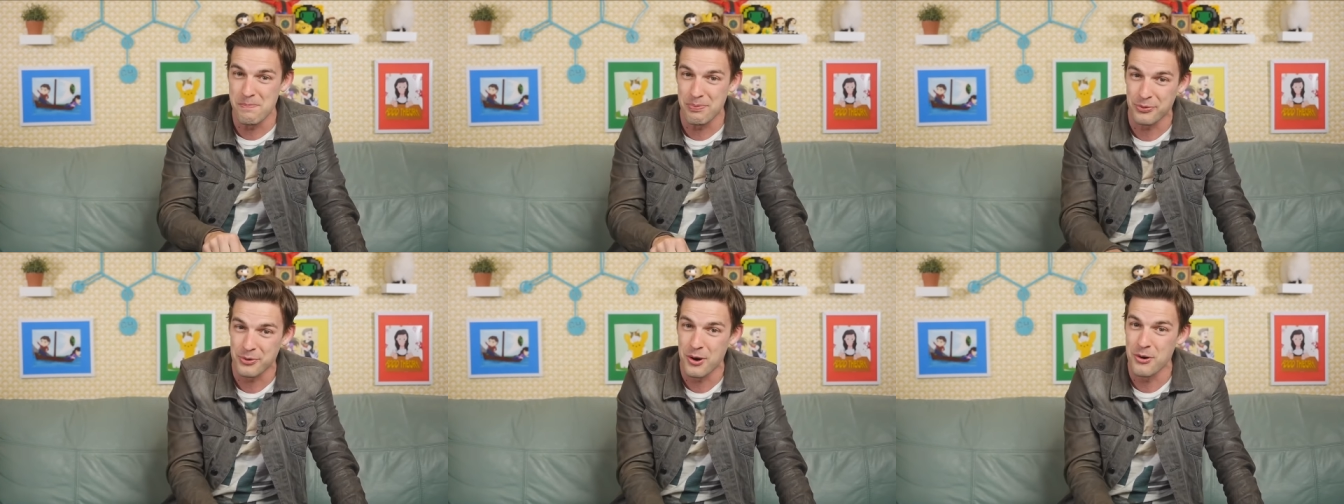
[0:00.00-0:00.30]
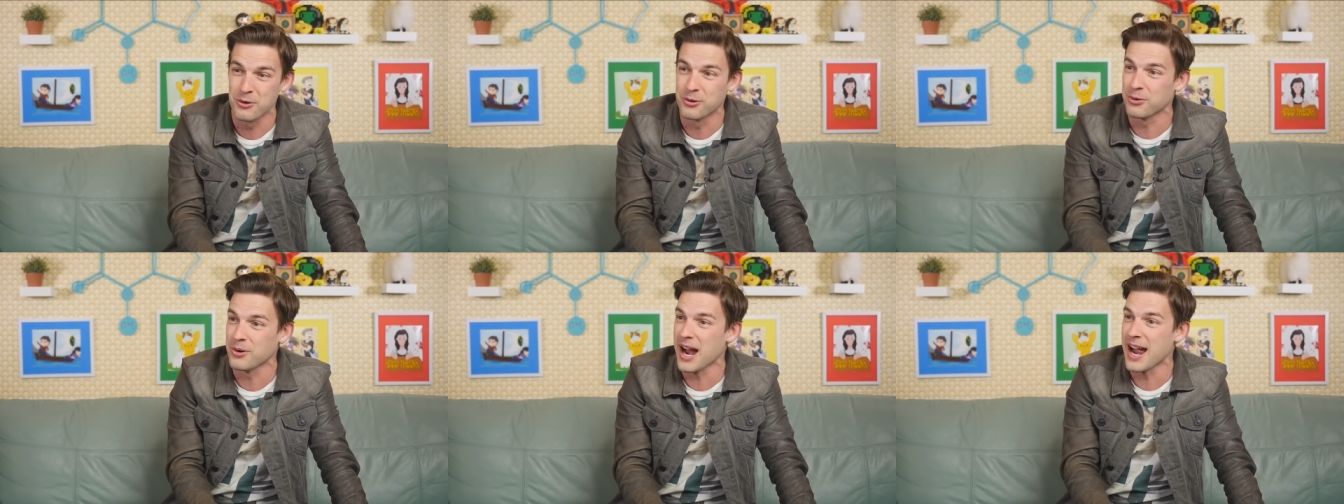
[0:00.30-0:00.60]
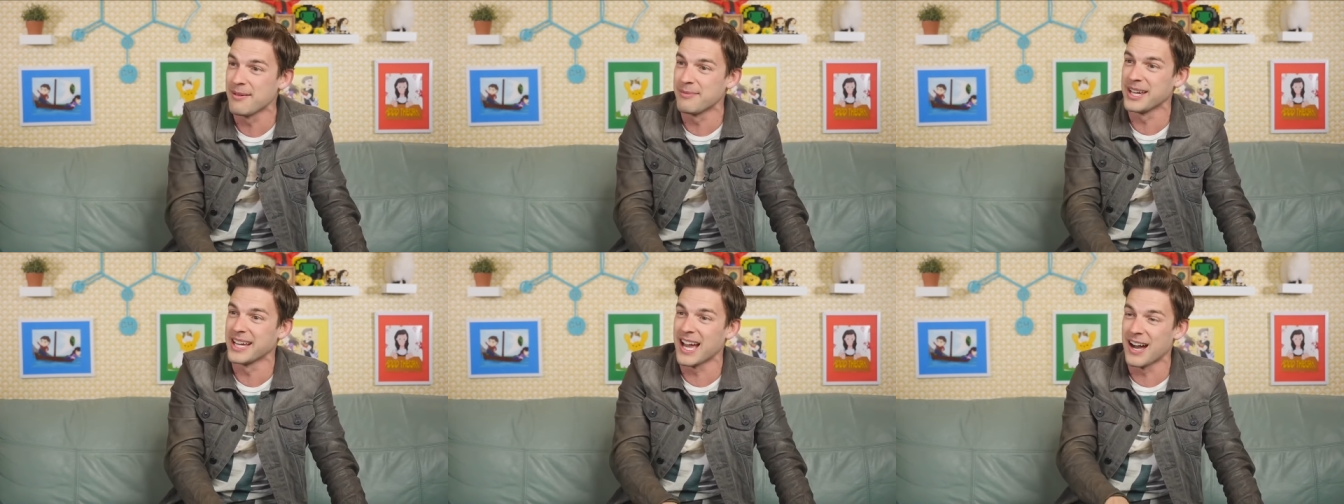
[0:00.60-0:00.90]

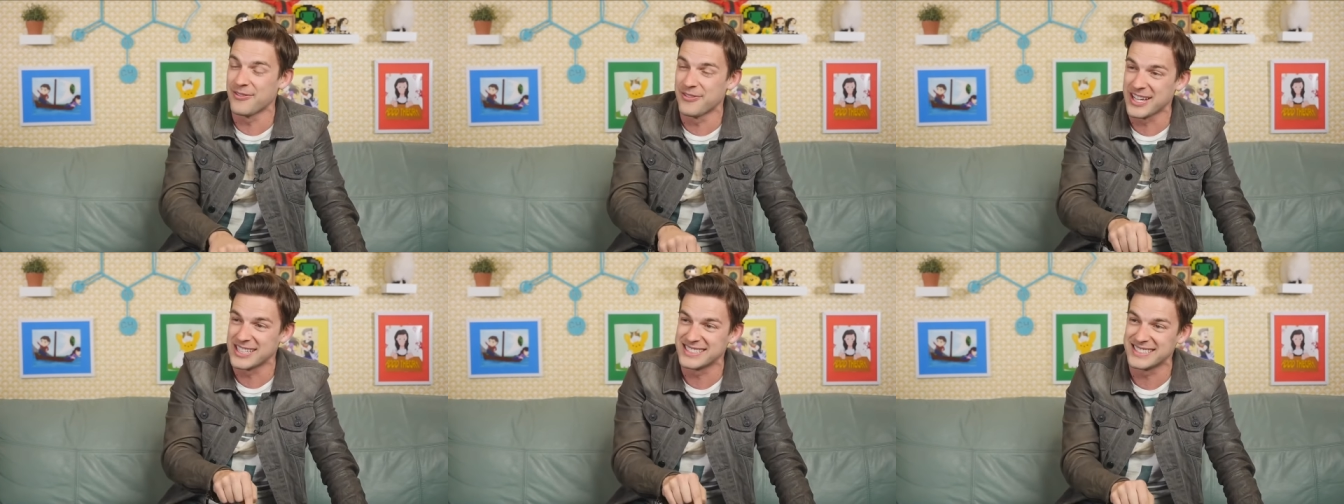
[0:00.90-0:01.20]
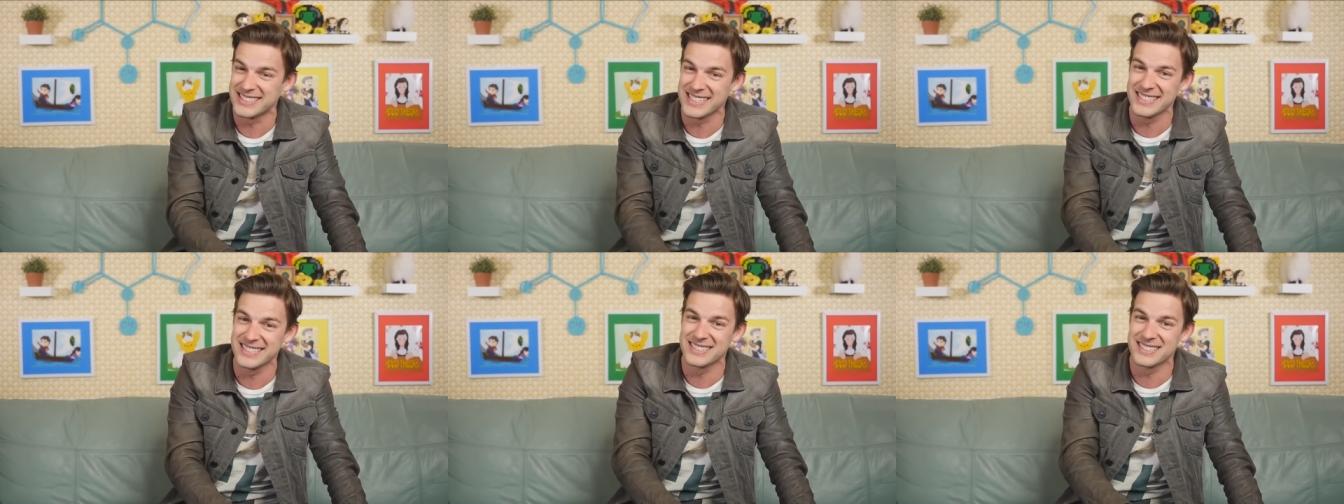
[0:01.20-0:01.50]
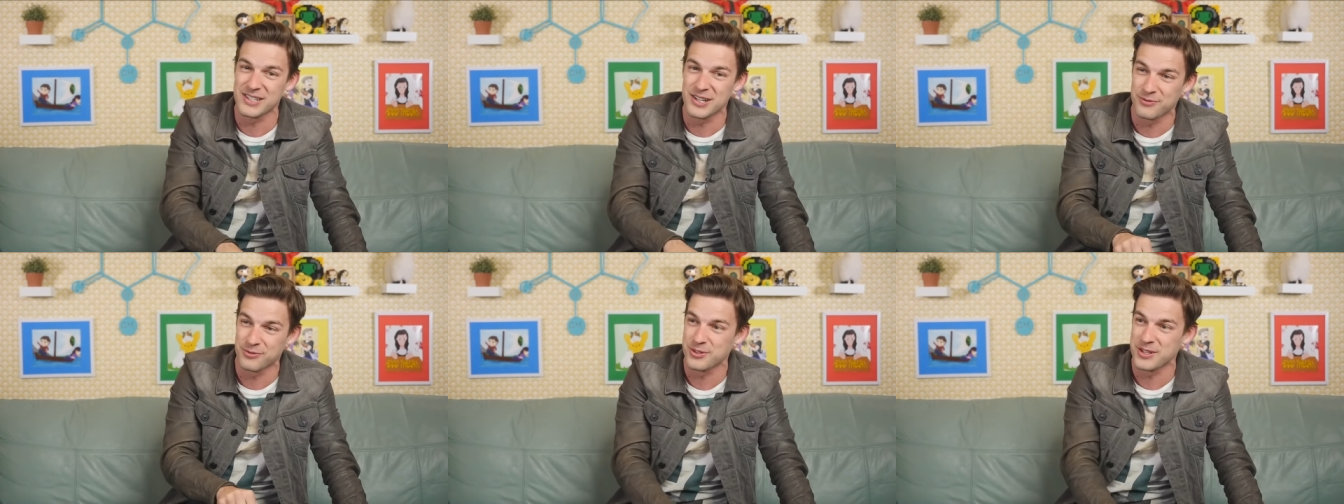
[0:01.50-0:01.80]
programming of a
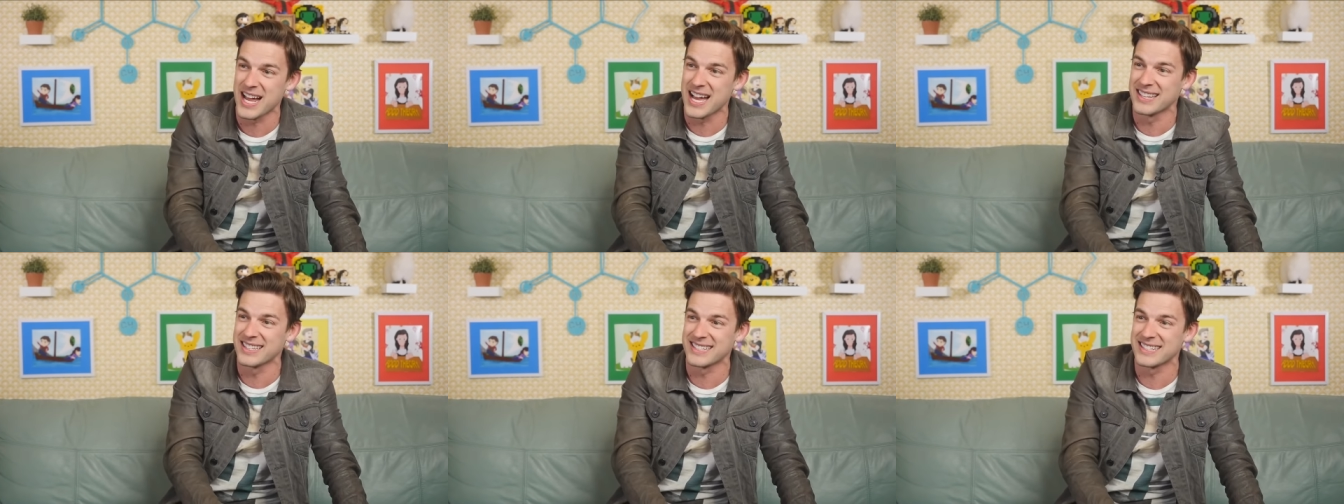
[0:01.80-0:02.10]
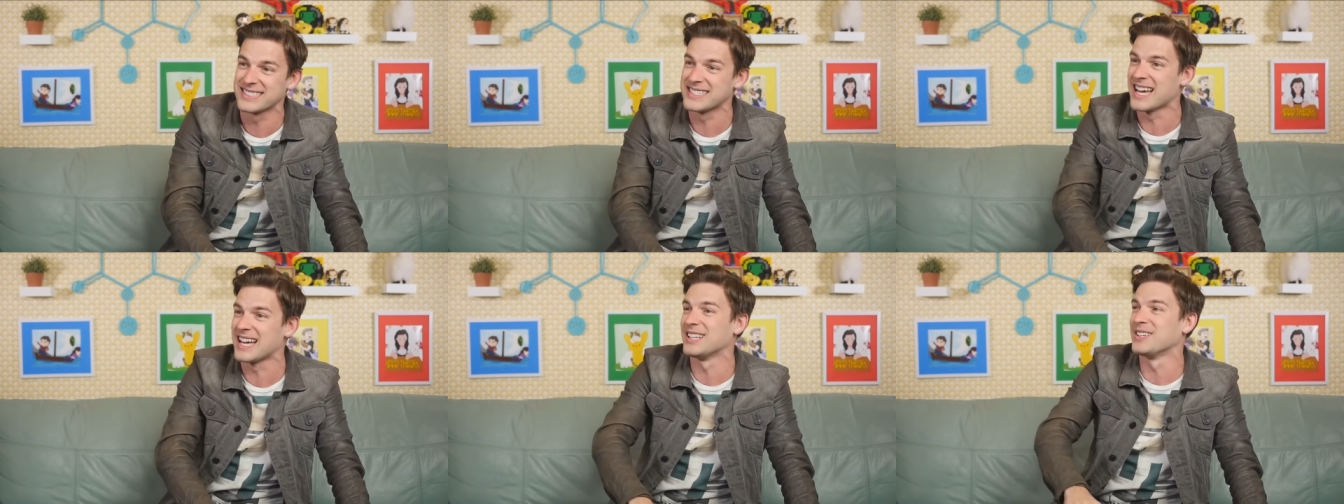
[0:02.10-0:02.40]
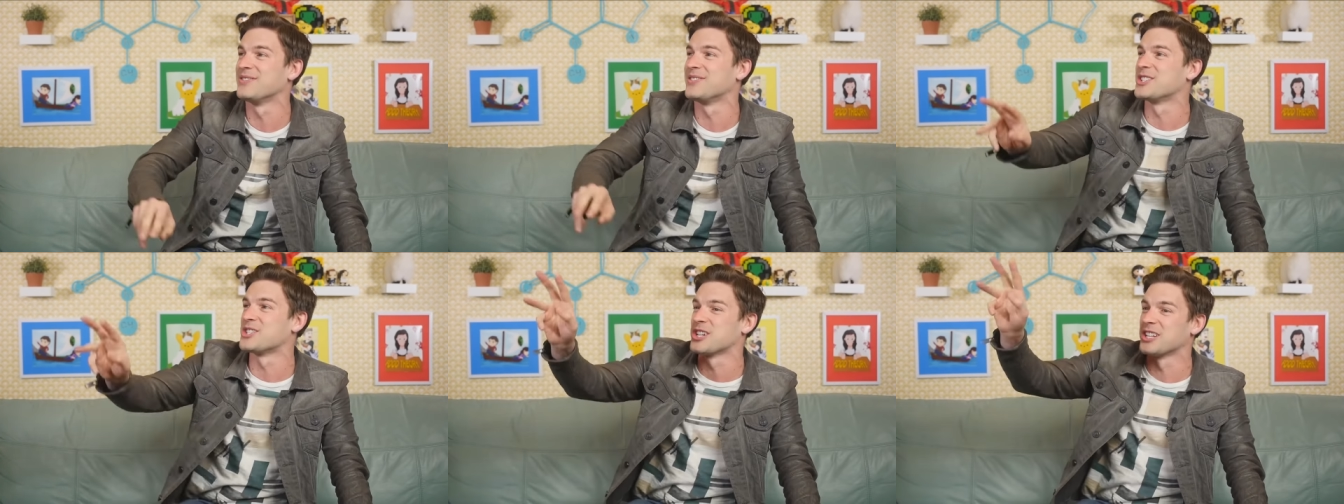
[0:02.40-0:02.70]
season of reality
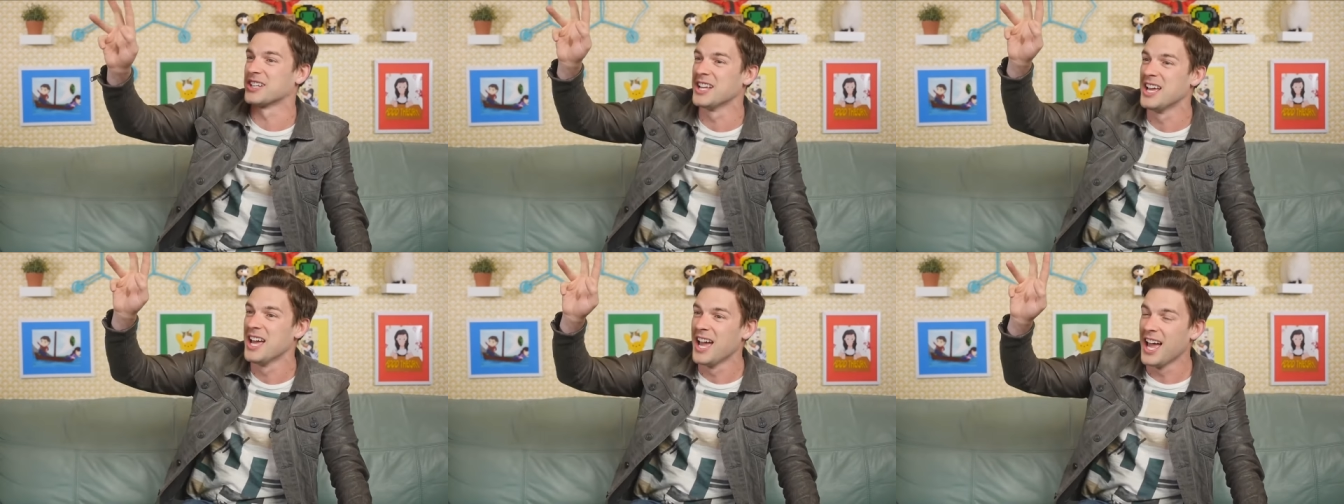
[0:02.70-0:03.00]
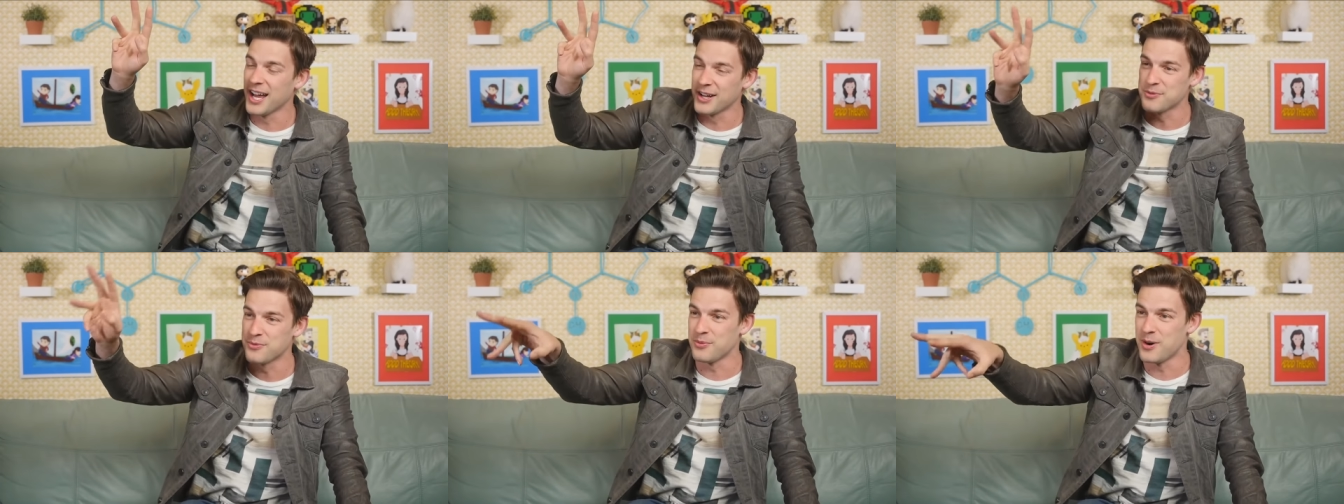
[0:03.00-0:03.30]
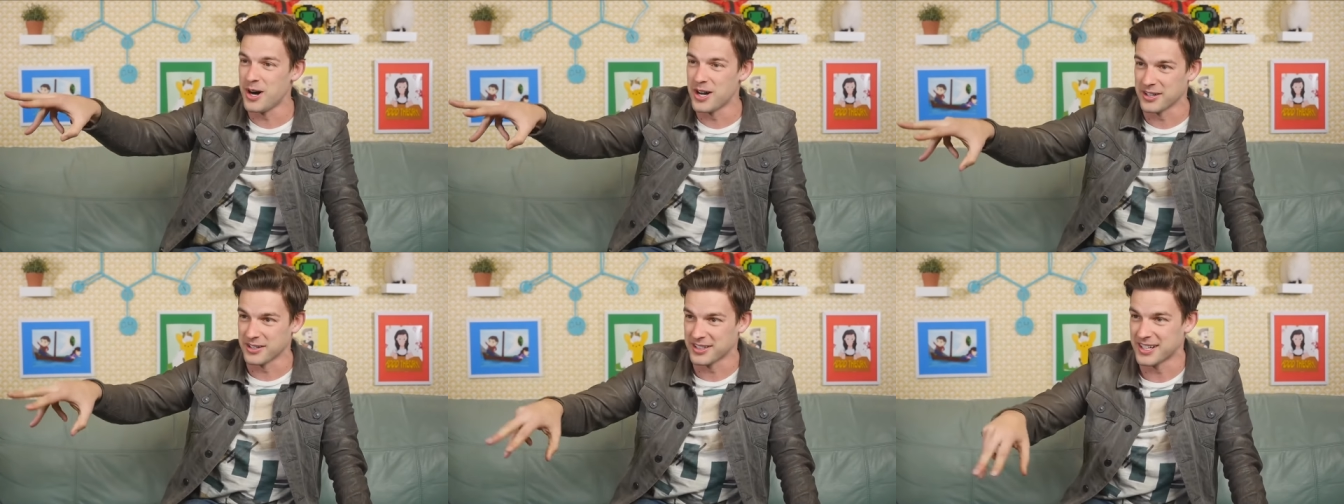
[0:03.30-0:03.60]
television and
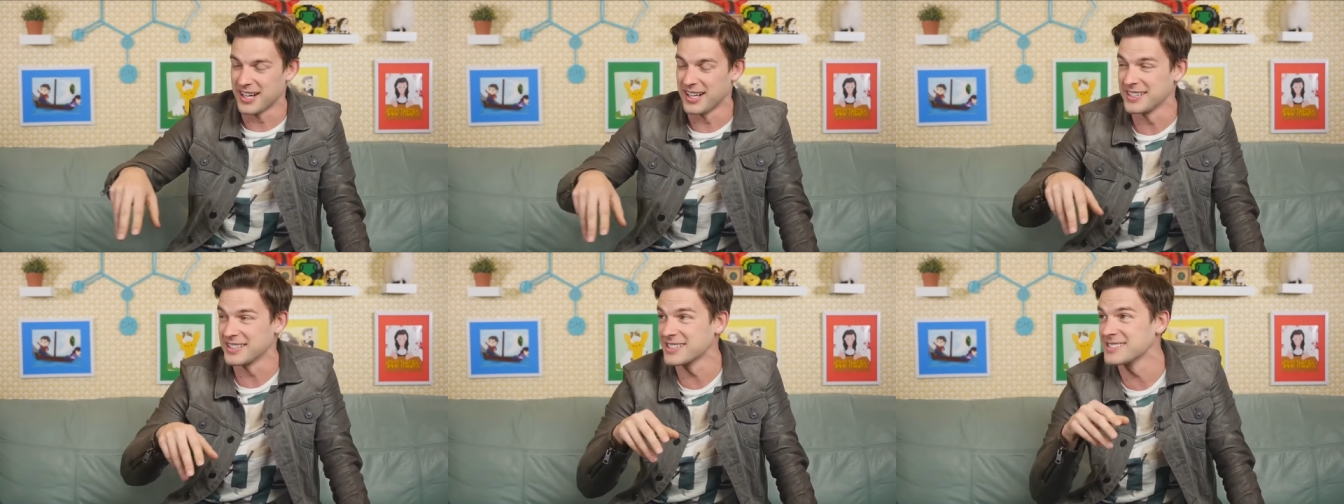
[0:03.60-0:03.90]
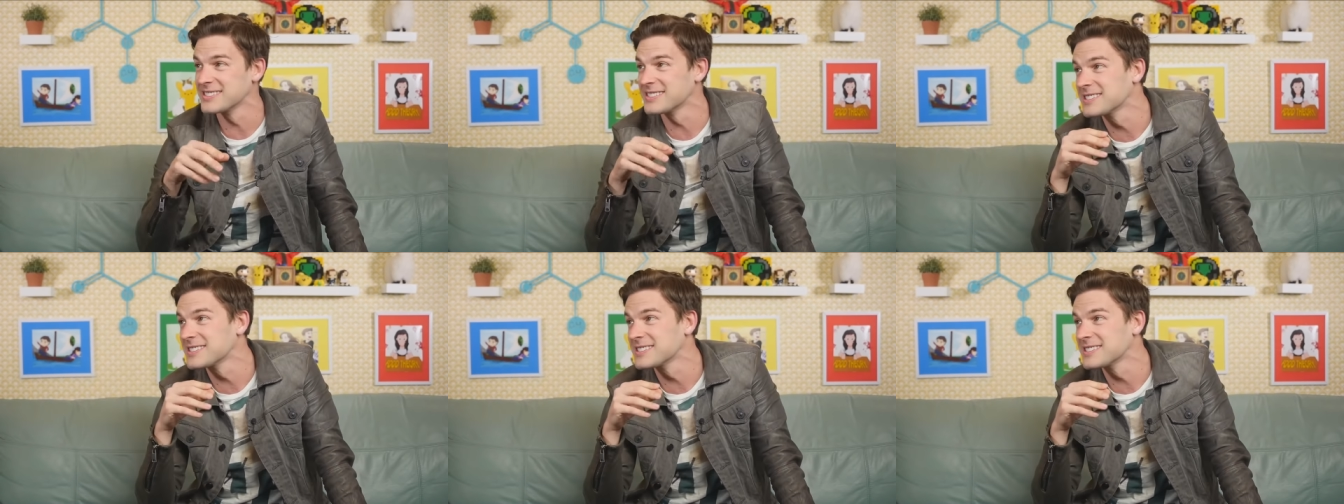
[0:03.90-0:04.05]
watercolors.